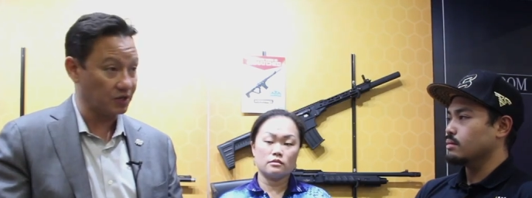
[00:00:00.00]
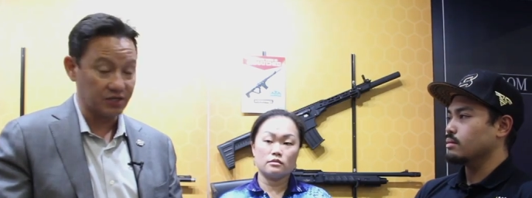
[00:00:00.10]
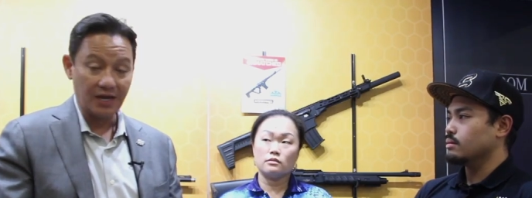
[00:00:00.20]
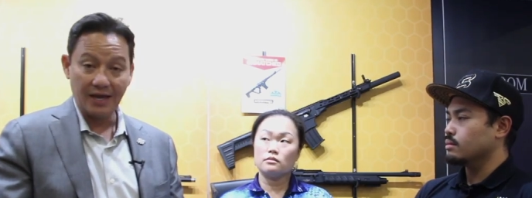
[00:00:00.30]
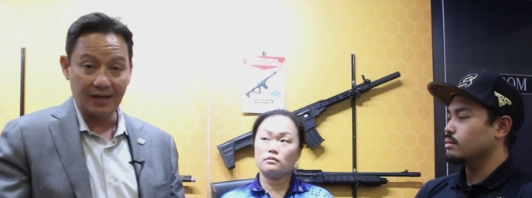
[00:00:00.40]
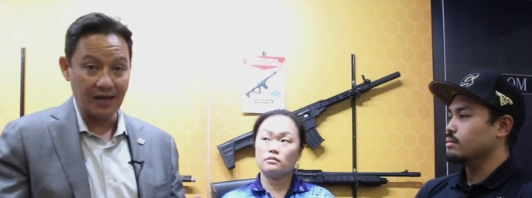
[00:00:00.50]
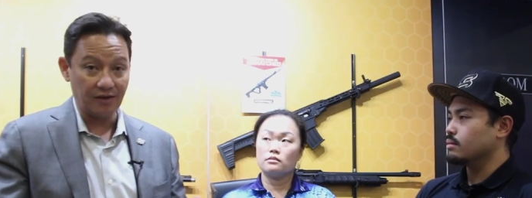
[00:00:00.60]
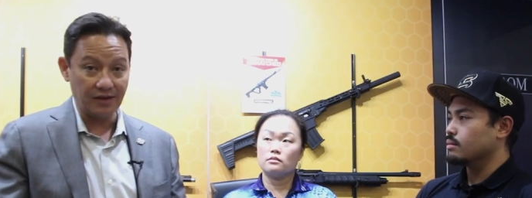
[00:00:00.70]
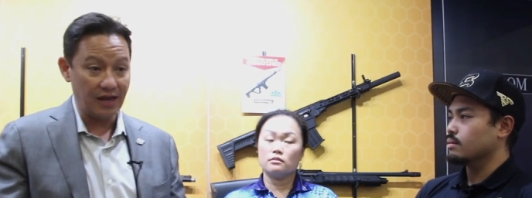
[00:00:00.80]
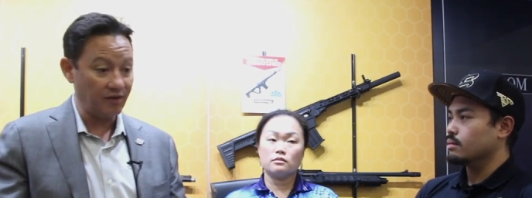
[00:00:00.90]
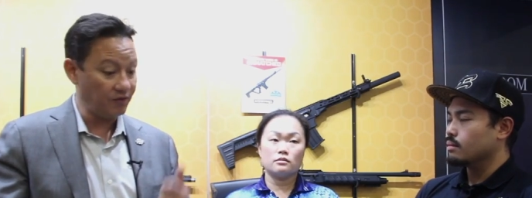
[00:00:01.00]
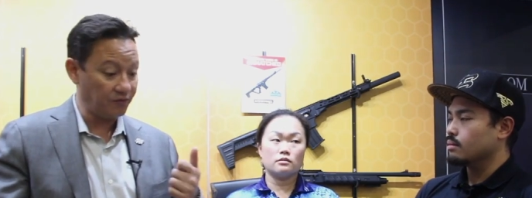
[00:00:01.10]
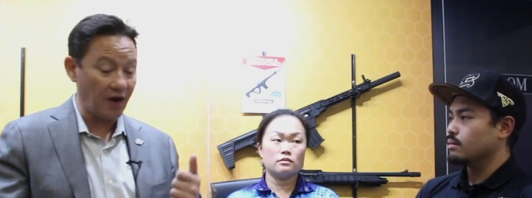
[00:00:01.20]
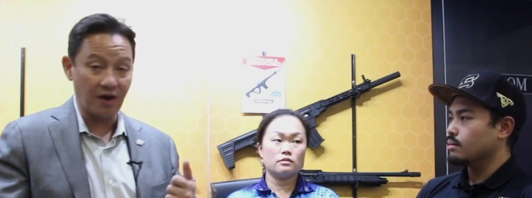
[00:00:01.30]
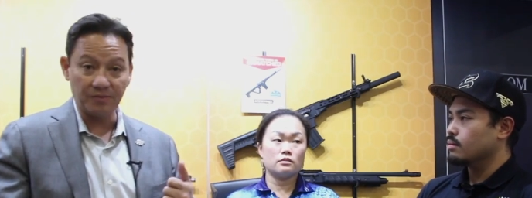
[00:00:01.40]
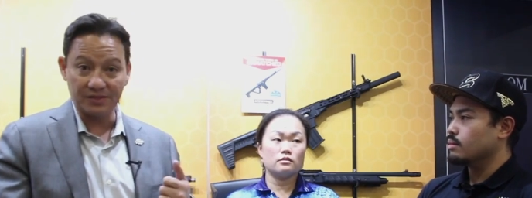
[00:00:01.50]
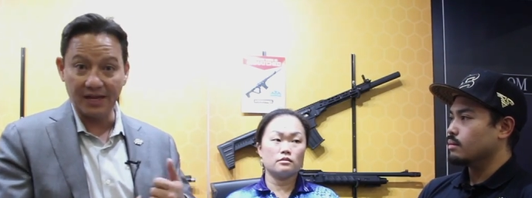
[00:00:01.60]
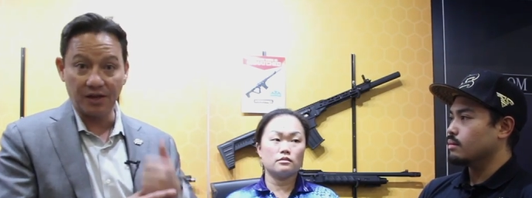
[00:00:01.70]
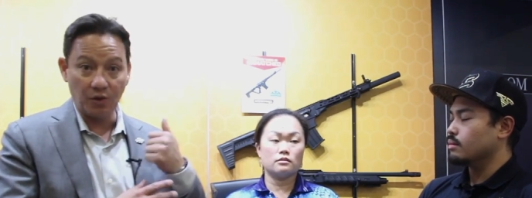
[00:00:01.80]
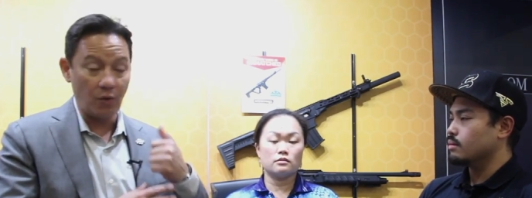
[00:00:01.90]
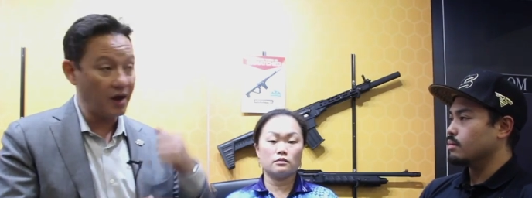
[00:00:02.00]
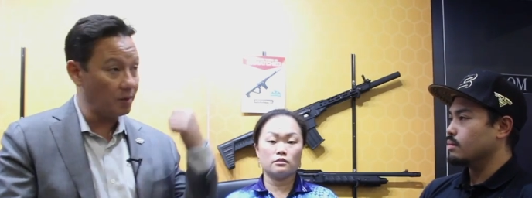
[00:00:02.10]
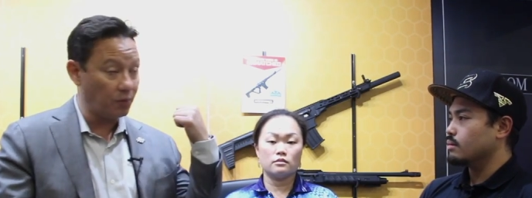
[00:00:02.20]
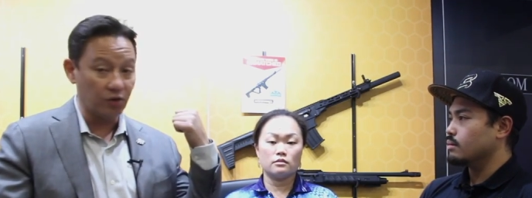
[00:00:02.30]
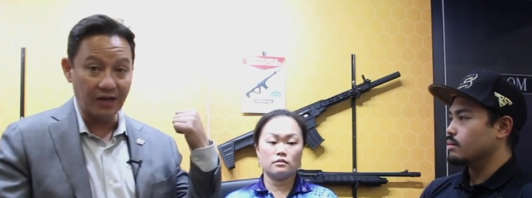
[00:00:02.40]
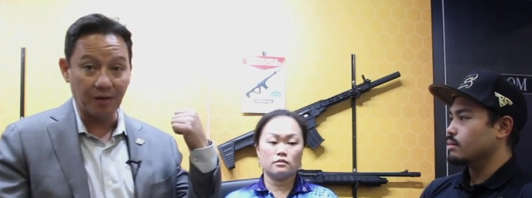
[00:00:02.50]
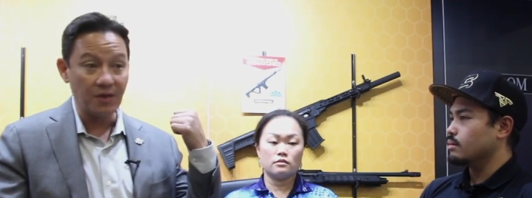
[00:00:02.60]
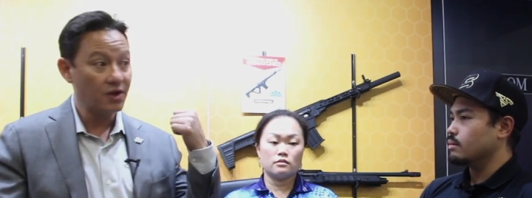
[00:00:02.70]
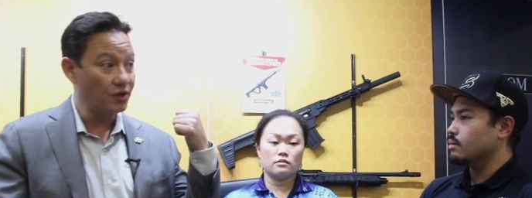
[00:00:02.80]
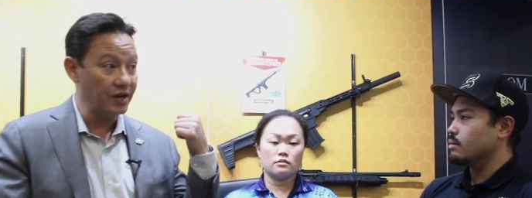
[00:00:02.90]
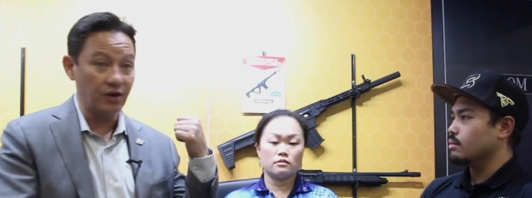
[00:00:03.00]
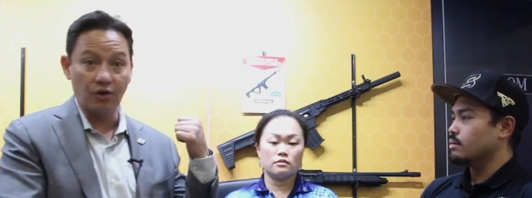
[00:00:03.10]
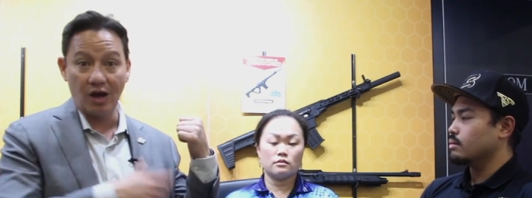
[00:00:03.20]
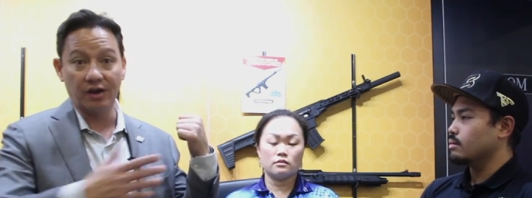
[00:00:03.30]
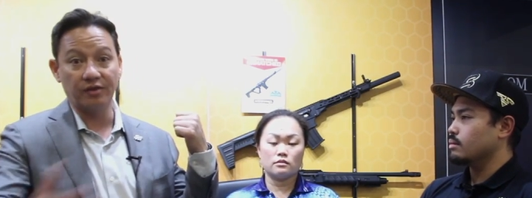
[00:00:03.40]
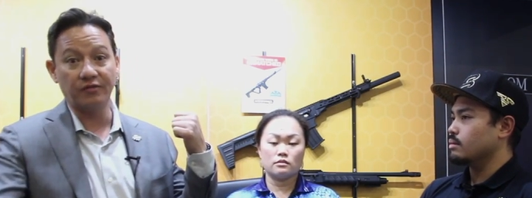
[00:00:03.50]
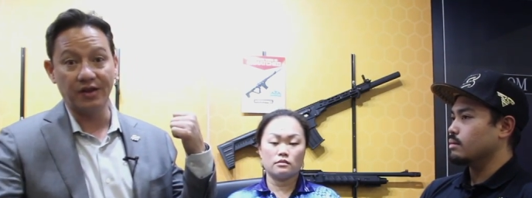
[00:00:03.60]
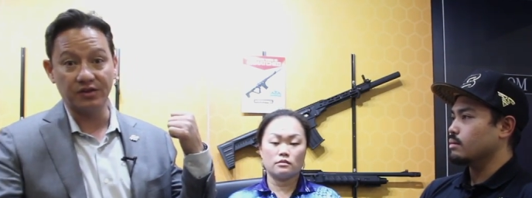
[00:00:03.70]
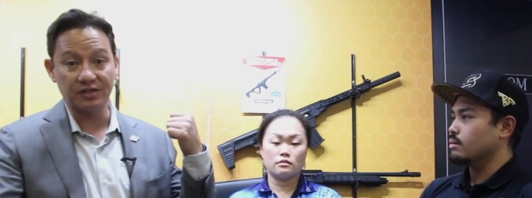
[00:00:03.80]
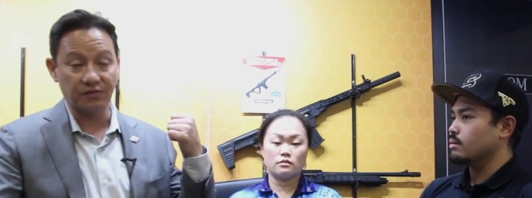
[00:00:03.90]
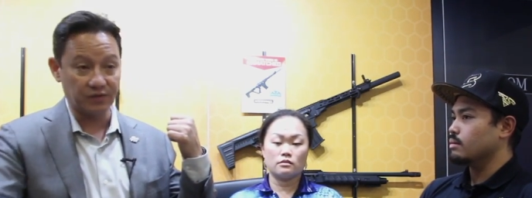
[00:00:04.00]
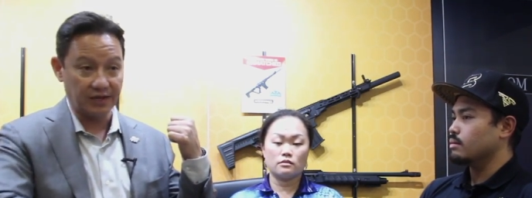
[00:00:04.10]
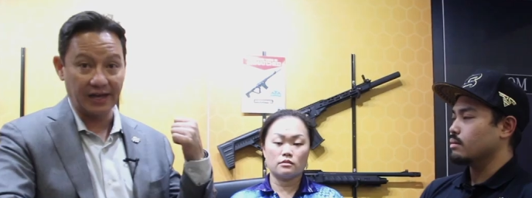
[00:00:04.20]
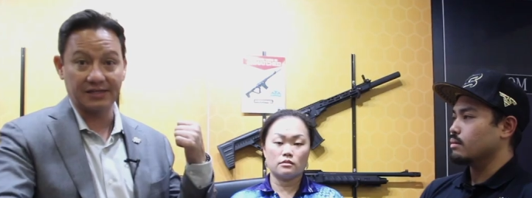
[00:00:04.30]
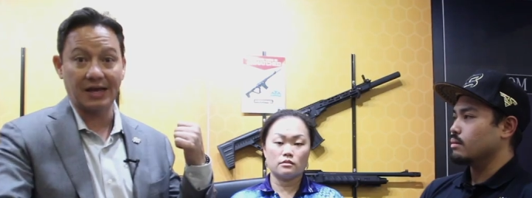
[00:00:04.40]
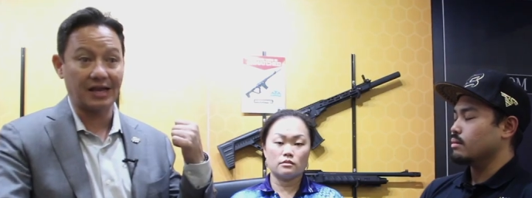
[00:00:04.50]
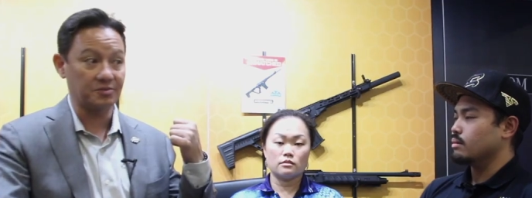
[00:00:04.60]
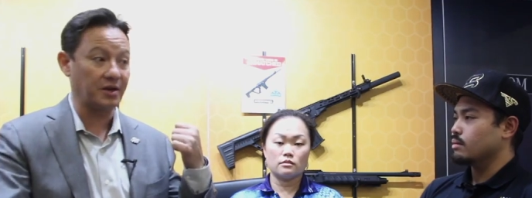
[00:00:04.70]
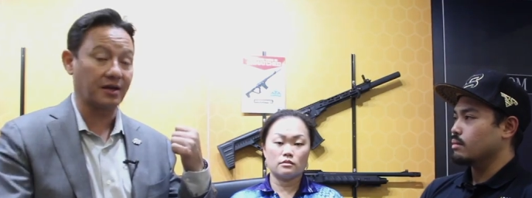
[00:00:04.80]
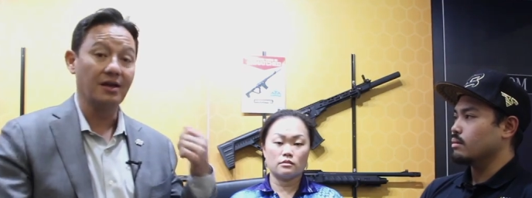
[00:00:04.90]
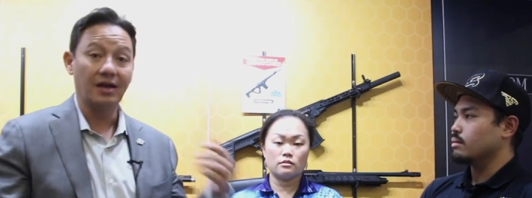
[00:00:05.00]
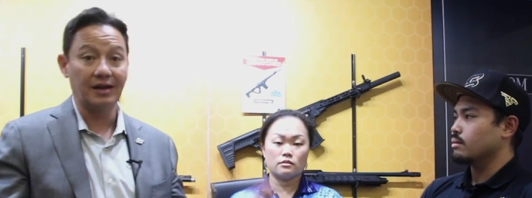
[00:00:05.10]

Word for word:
Speaker 1: Because in the end of the day, if the firearm is taken away or pulled up, you need to know how to defend yourself for the next aspect,